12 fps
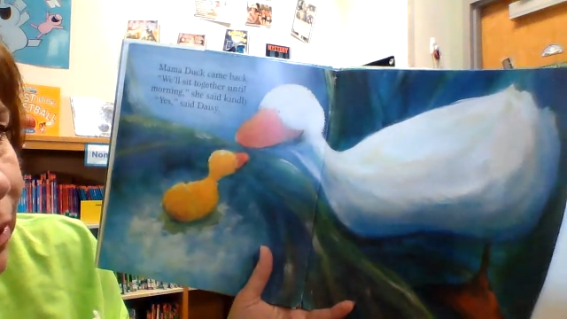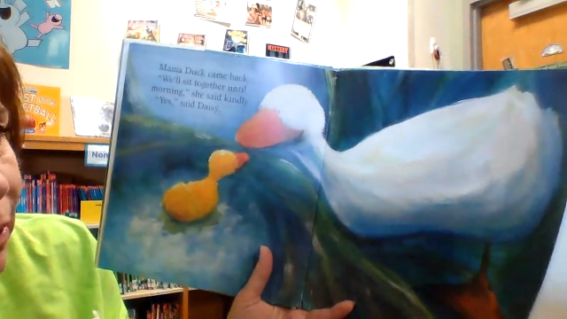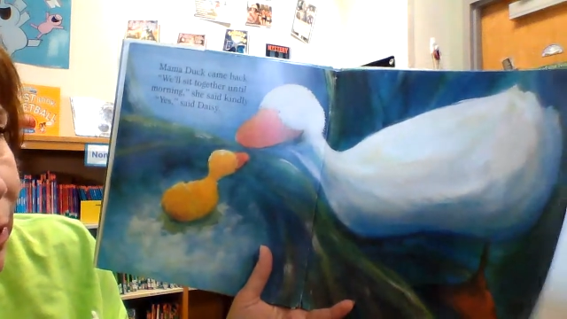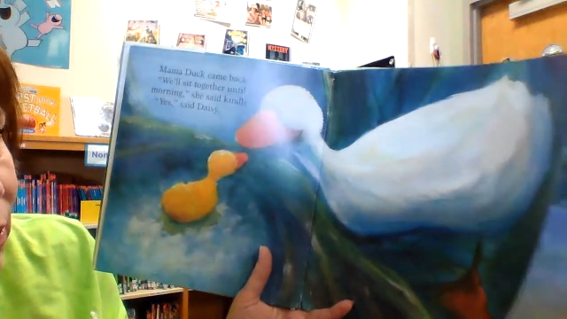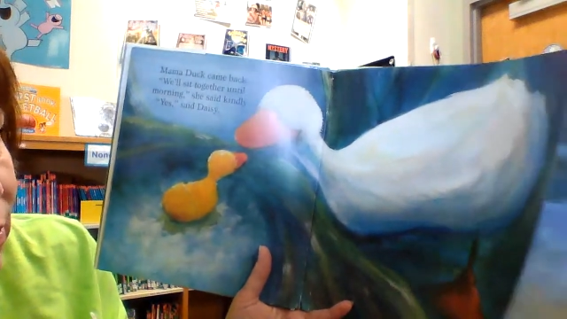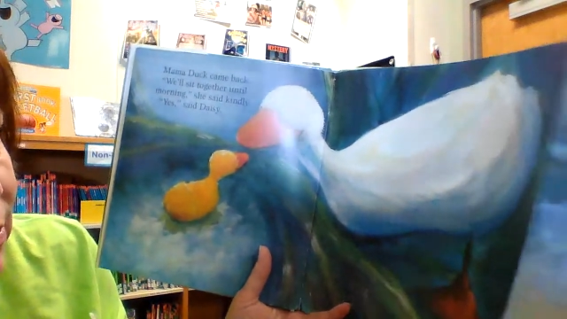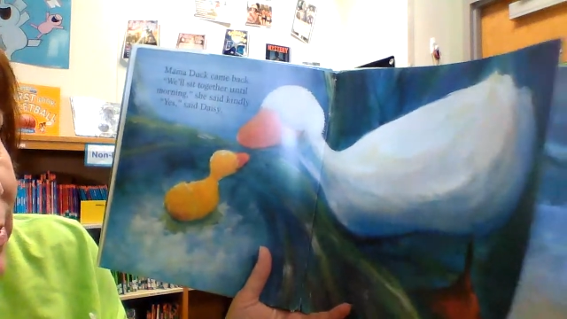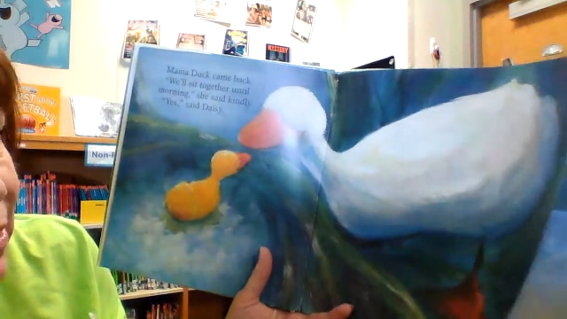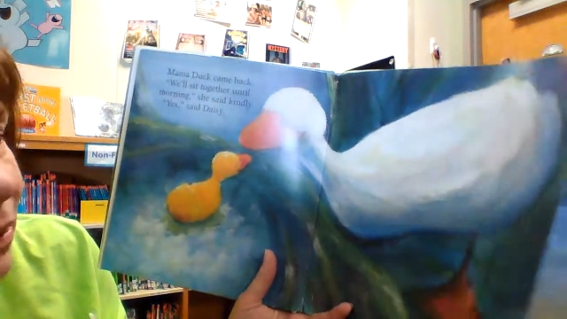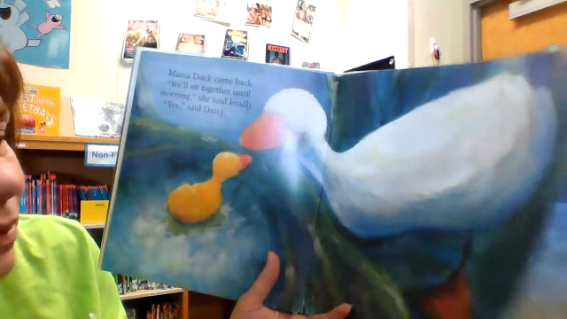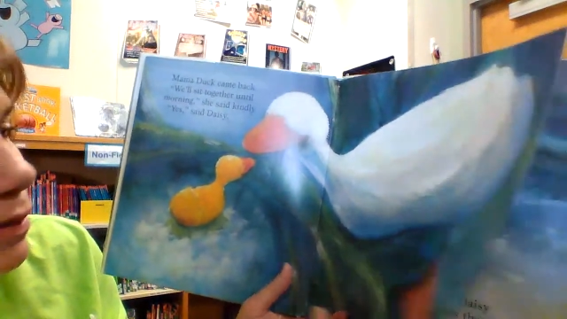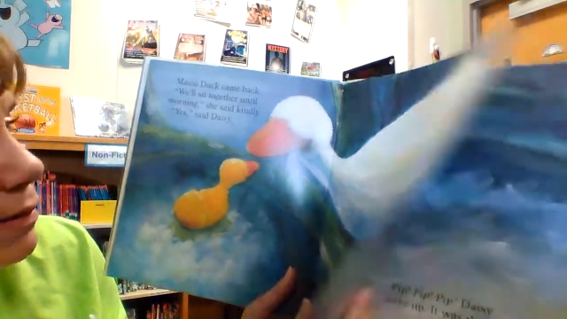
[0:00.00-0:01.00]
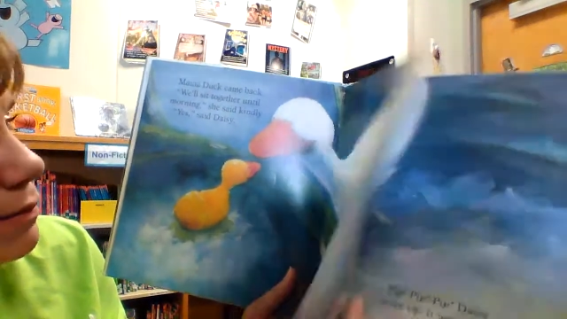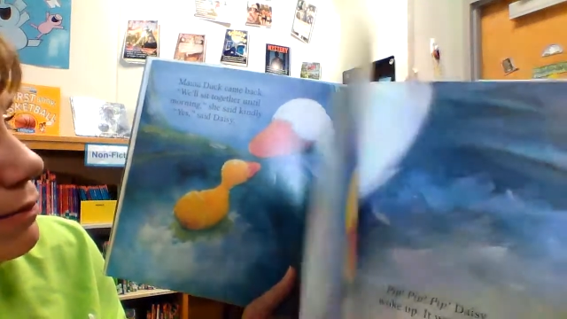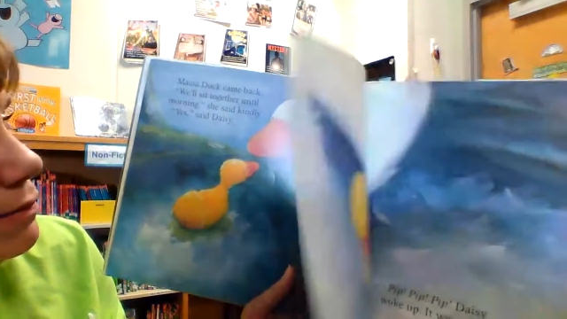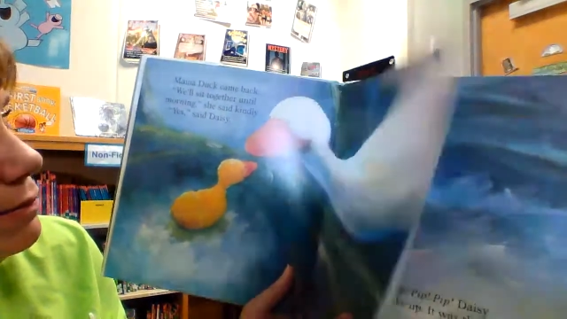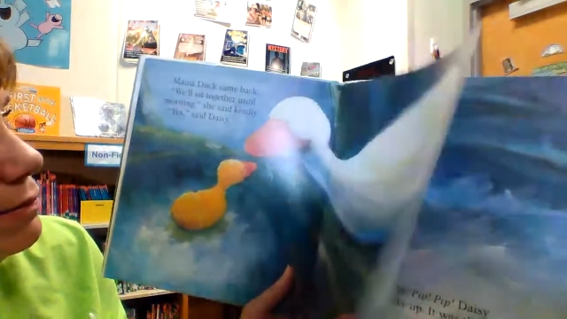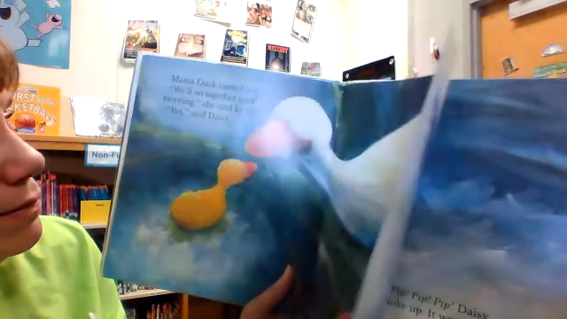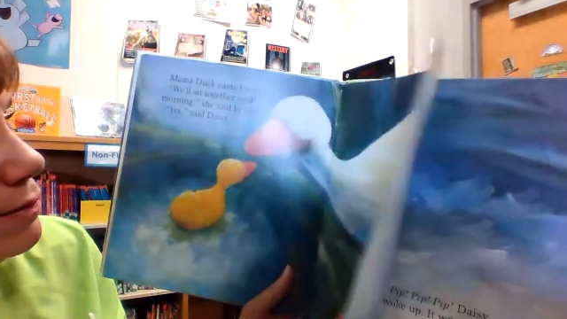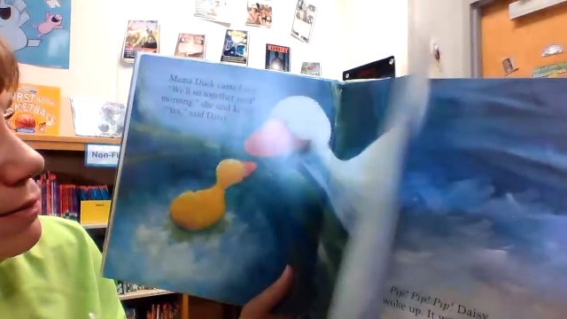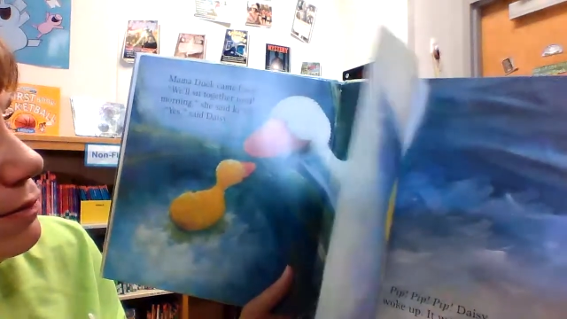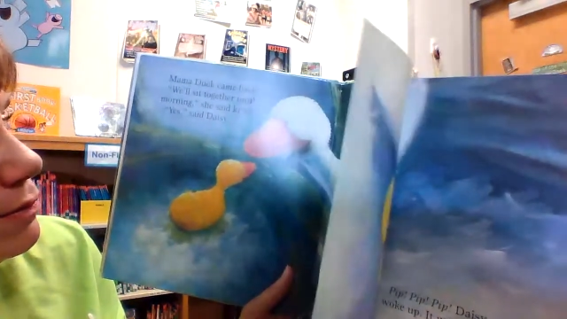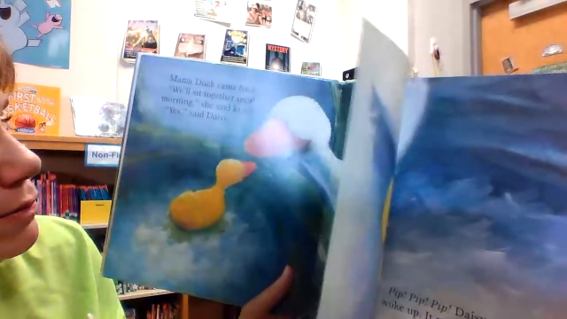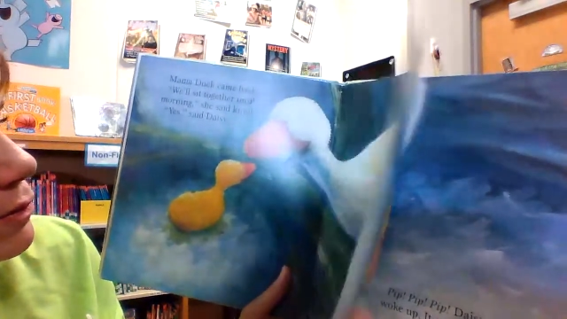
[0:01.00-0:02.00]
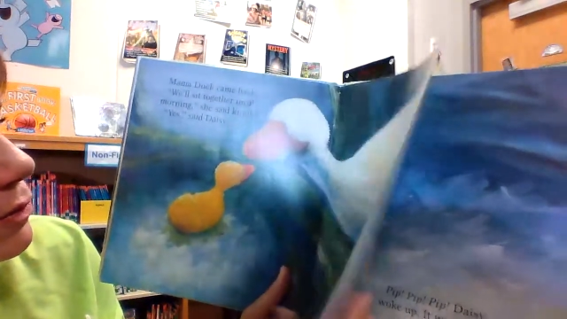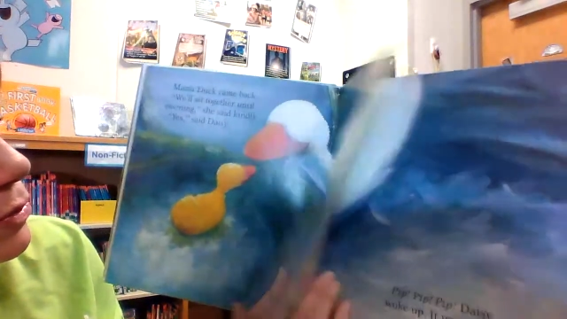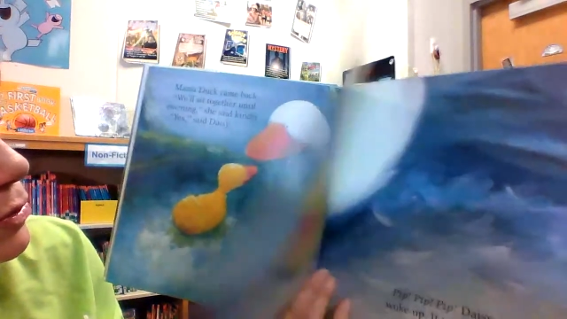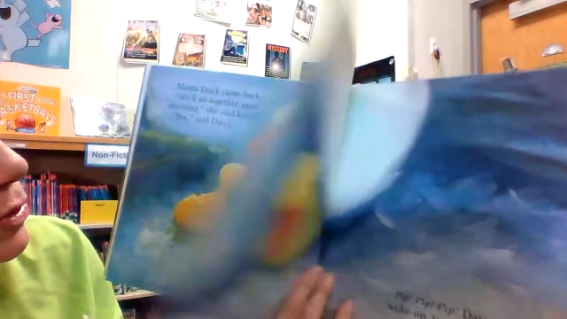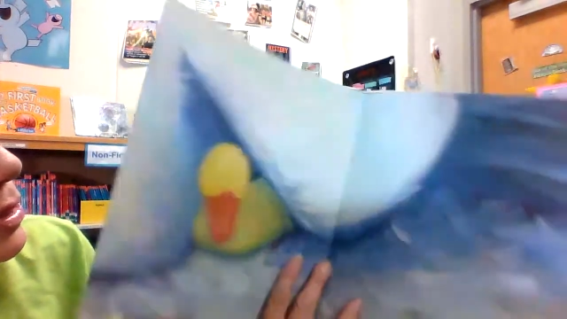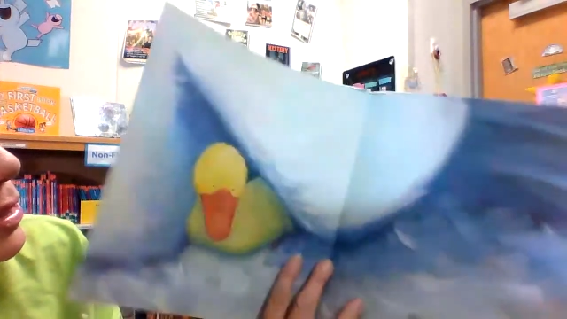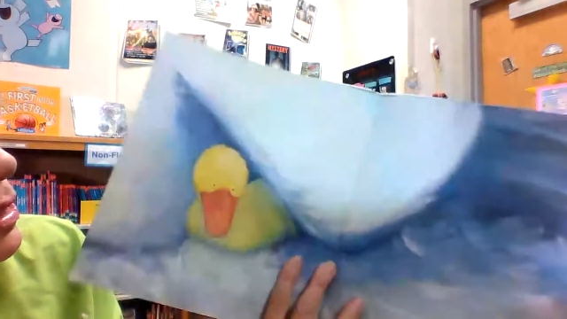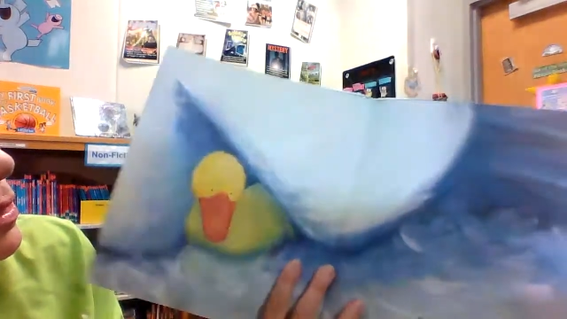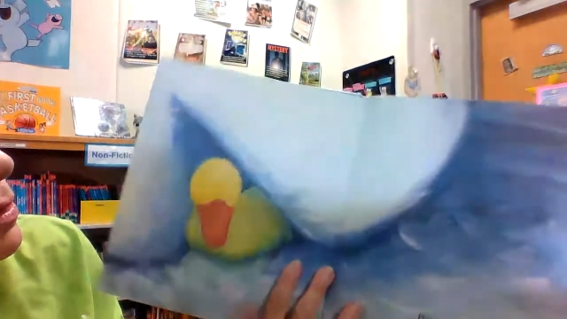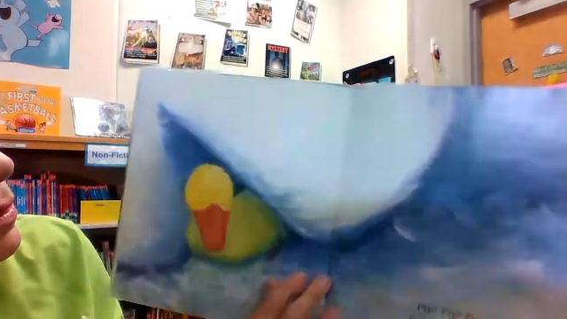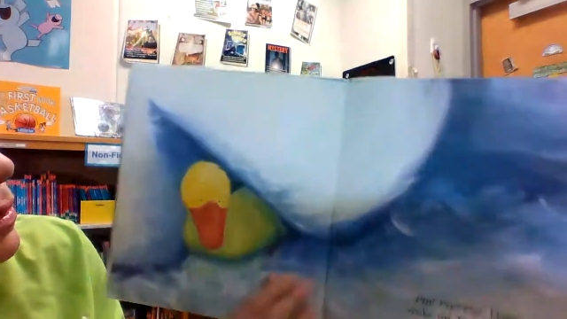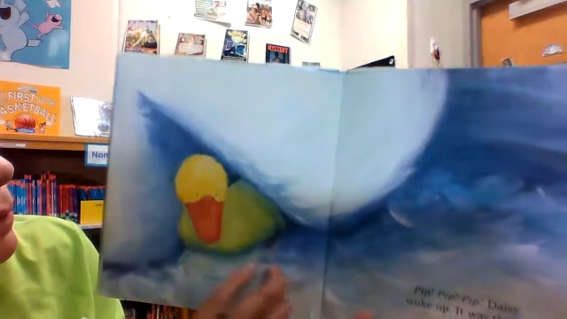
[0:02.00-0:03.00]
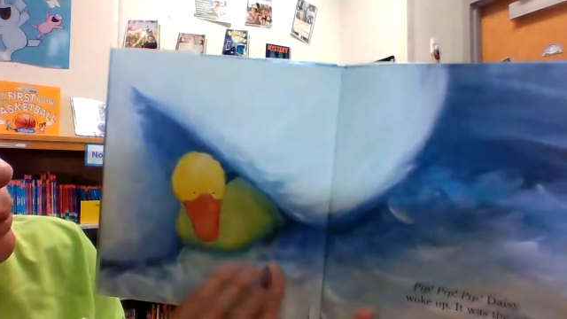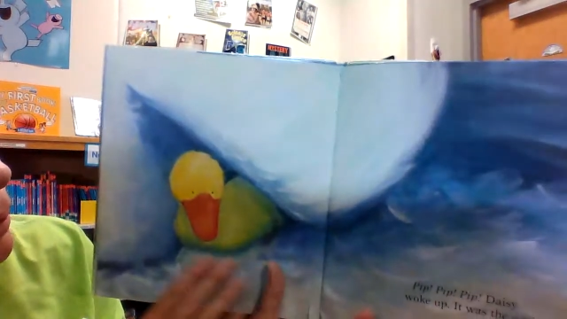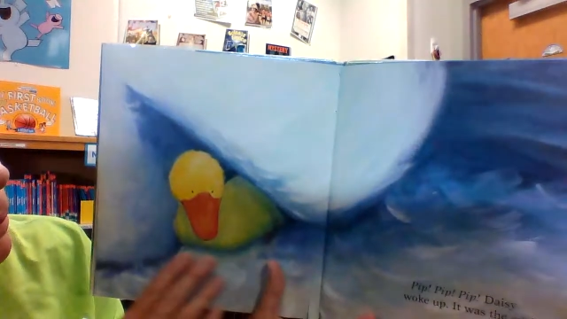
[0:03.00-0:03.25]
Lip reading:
(no speaker visible)